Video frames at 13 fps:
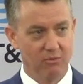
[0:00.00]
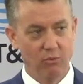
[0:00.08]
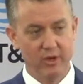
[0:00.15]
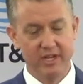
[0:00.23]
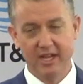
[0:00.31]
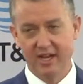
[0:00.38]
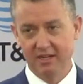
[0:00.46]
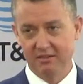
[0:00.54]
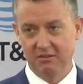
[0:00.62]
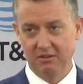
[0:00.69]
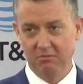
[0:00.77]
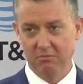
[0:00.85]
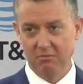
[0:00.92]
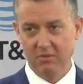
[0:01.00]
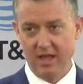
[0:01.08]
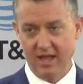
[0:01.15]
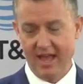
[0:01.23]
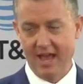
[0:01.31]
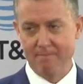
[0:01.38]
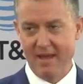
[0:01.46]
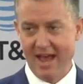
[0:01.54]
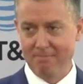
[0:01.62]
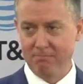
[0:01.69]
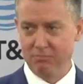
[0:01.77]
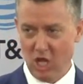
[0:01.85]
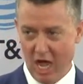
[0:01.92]
I had
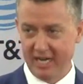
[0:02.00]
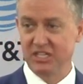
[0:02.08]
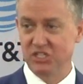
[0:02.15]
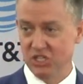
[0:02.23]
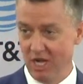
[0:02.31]
Matt block his